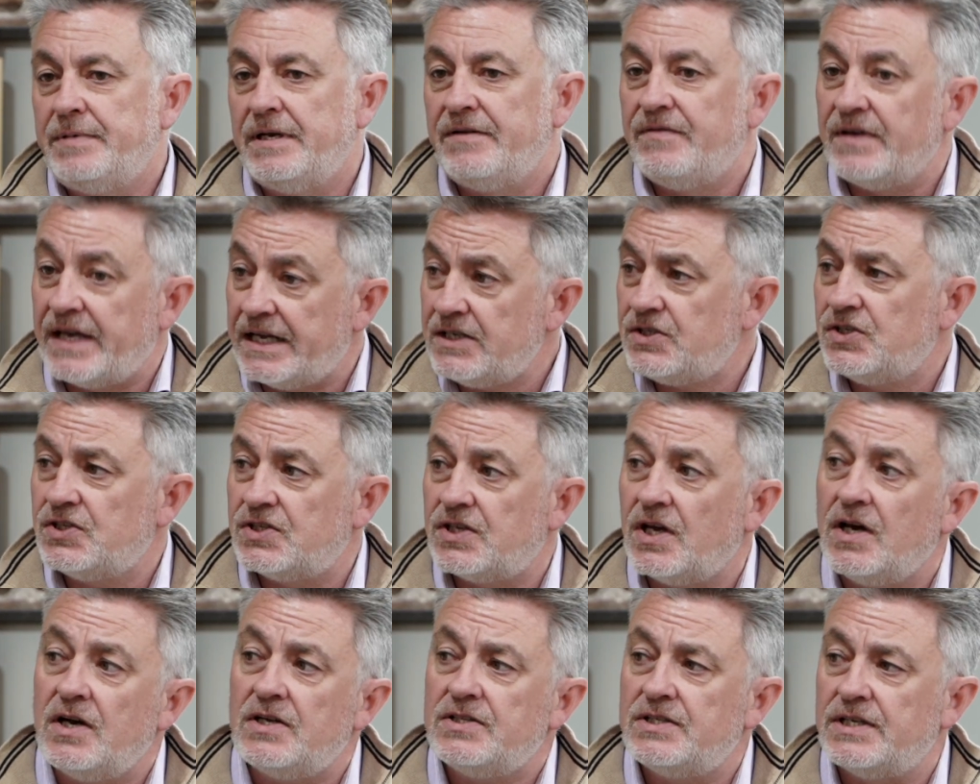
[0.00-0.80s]
but if it gets
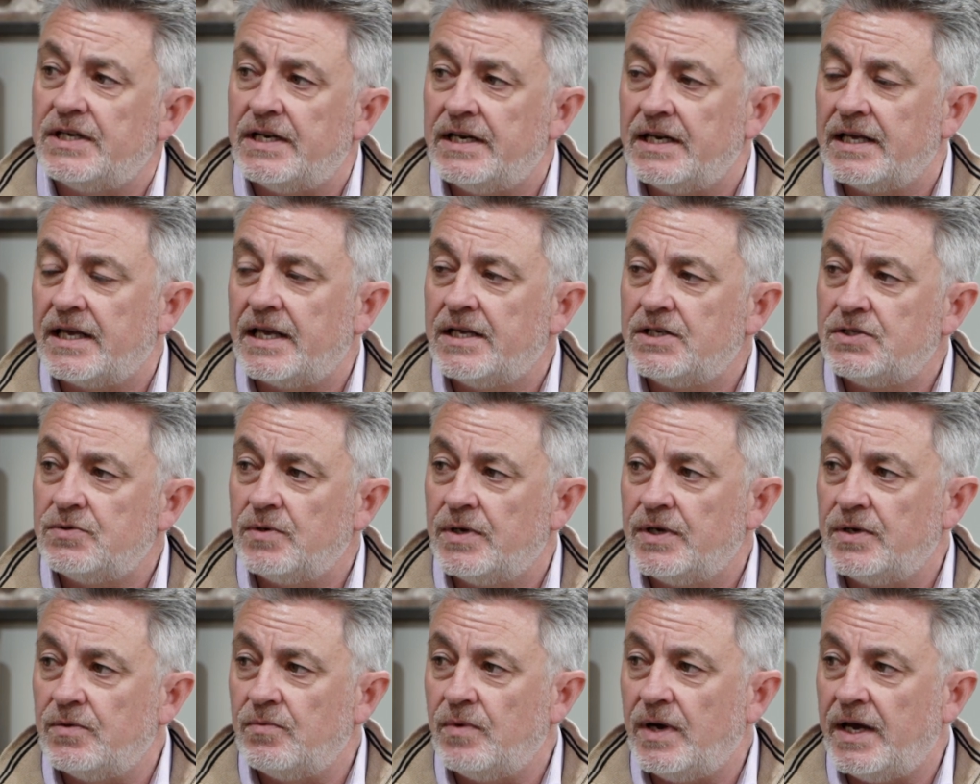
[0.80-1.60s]
you started and it
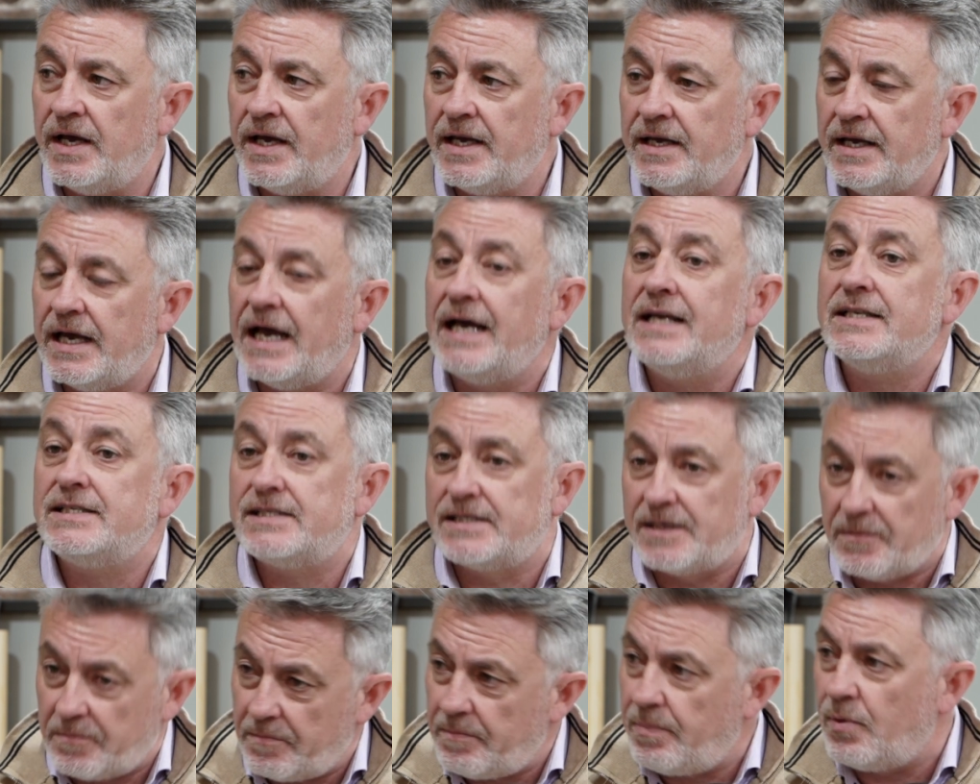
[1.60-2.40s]
gets you underway,
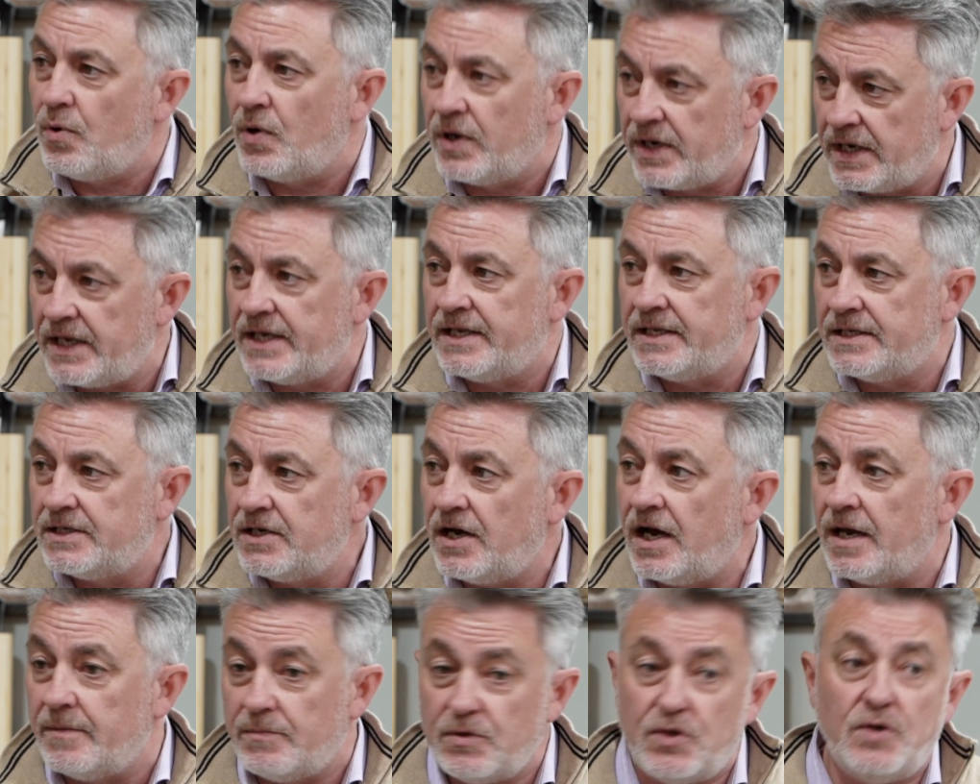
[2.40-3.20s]
at some point in
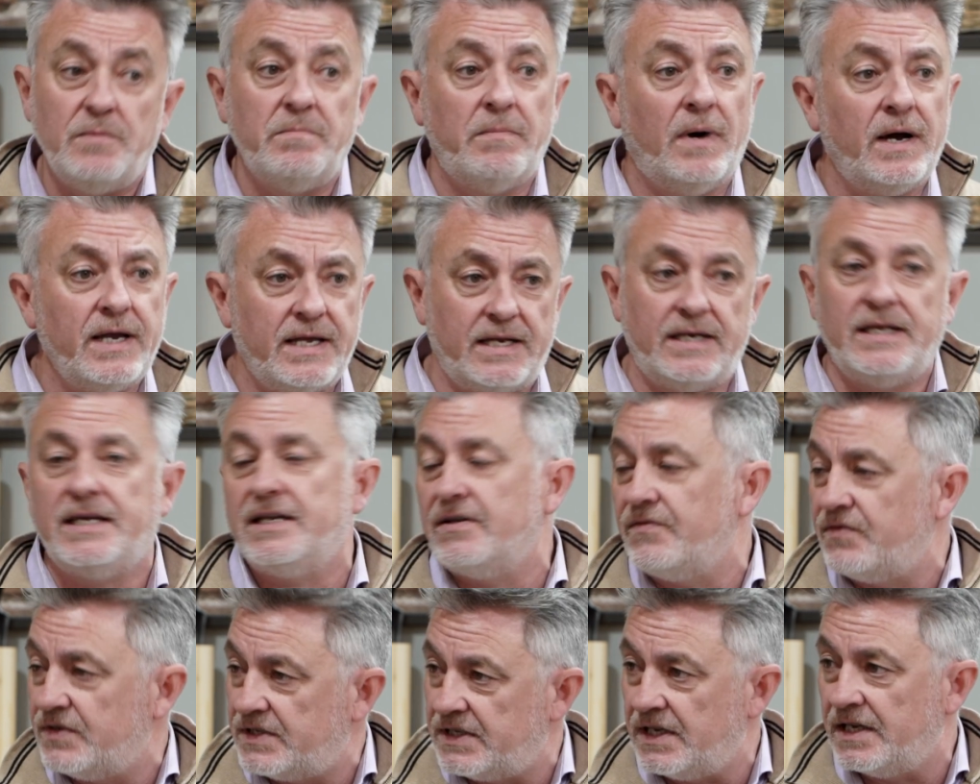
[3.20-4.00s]
time you might
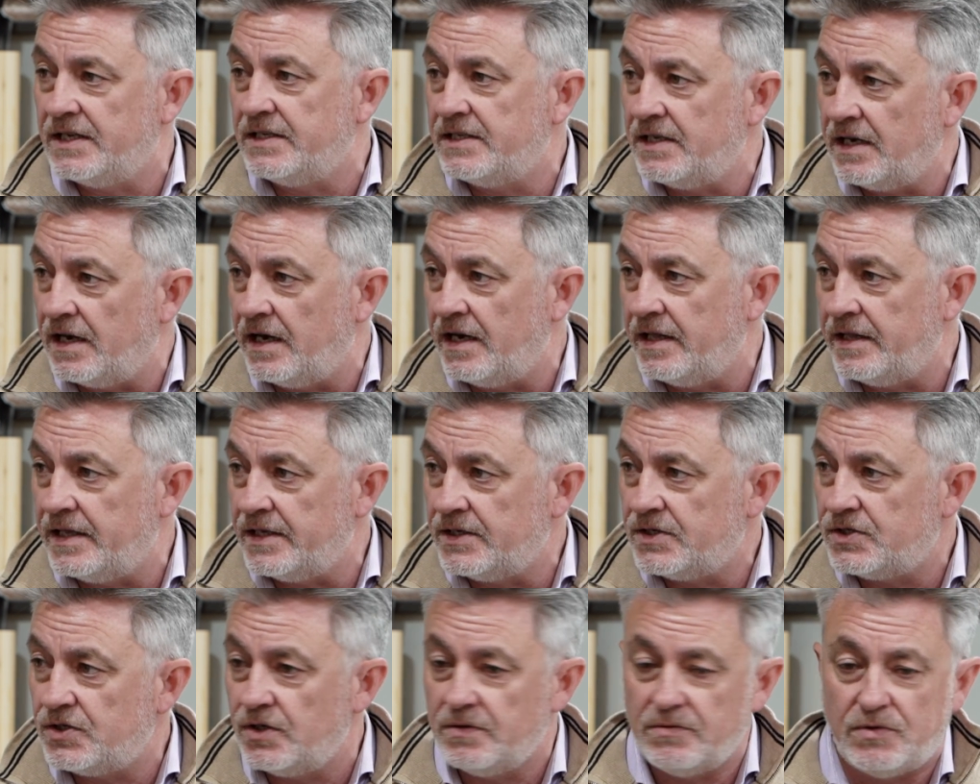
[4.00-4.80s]
need a facility like
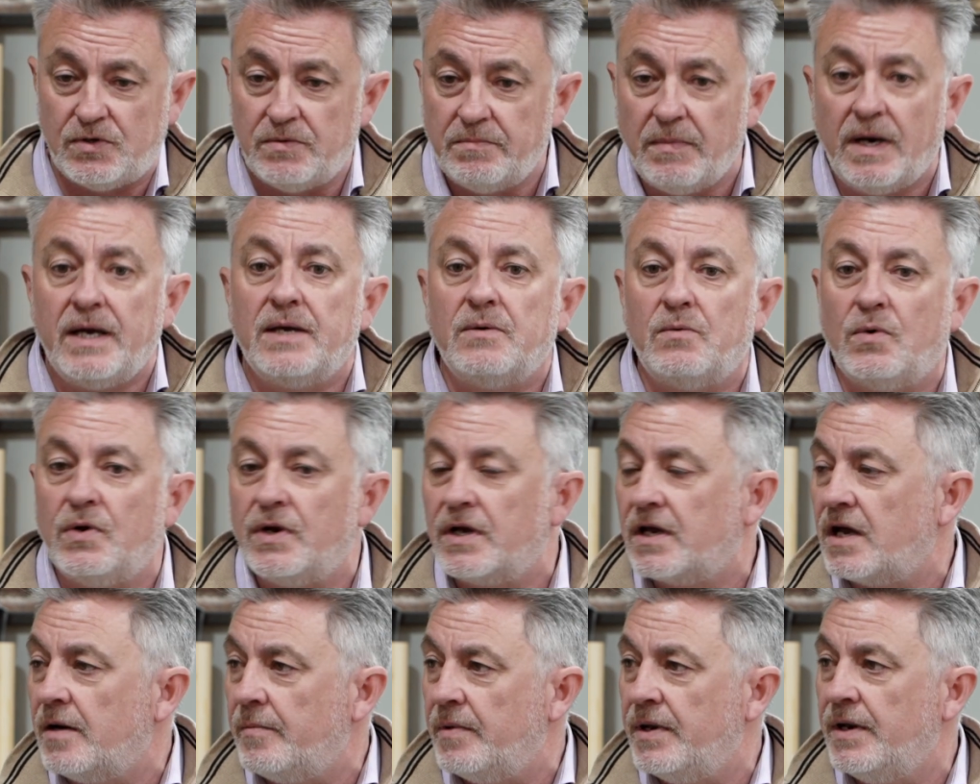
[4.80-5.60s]
this. Mm. You, you might
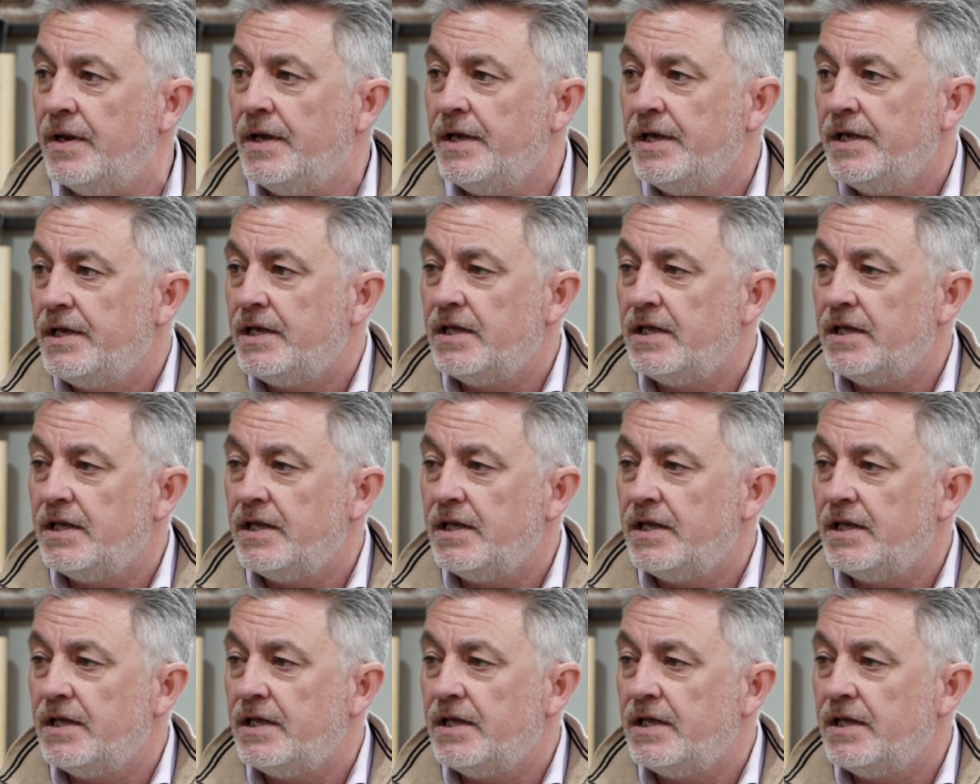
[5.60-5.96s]
want to come and